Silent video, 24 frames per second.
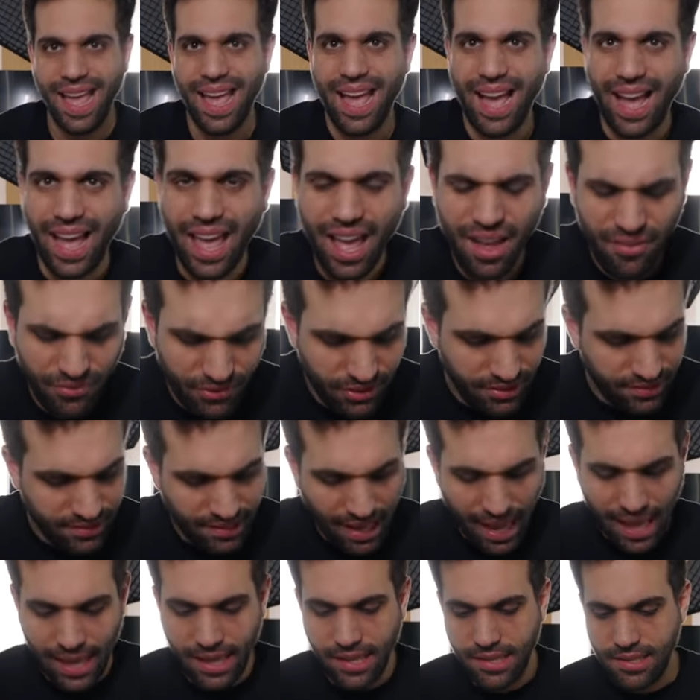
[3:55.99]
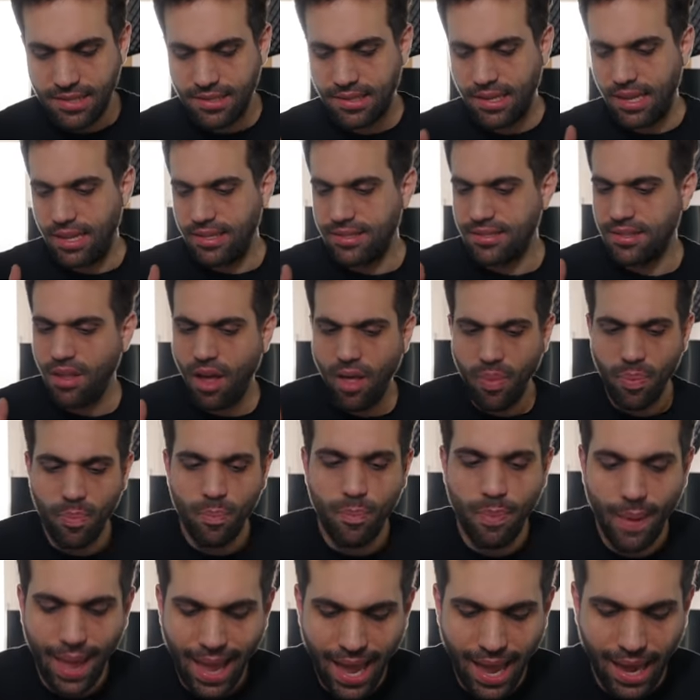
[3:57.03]
I have to say, it's not
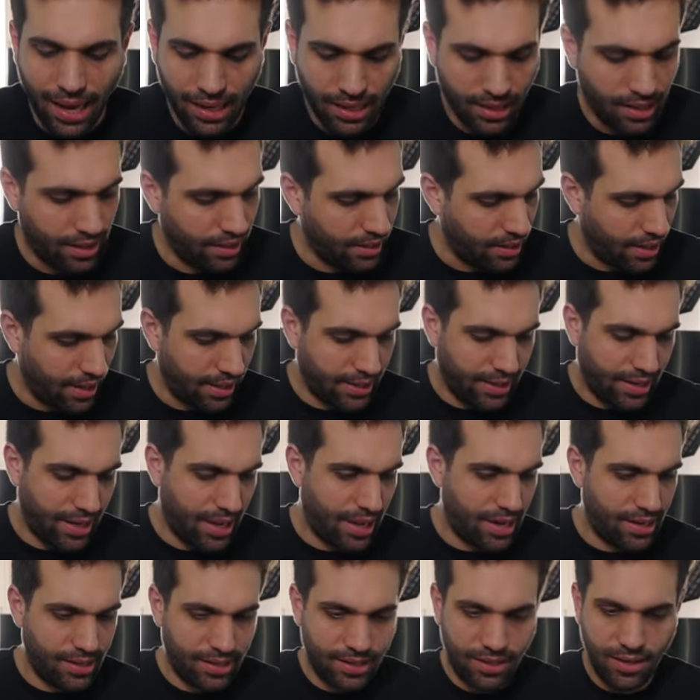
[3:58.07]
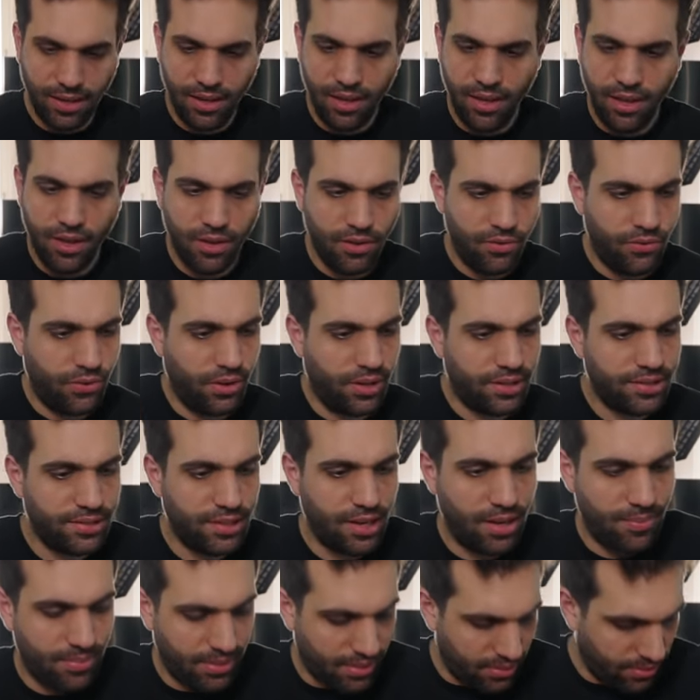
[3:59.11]
bad. Like, I can, for
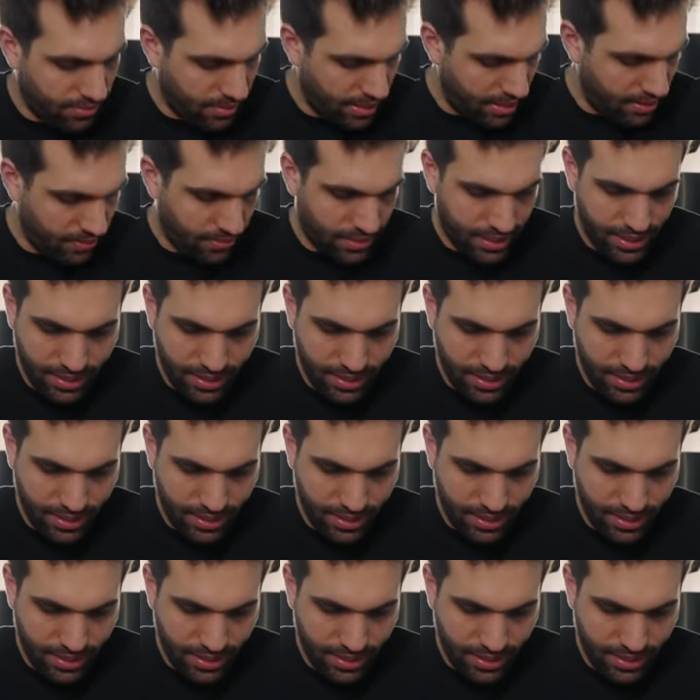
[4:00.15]
example, wait.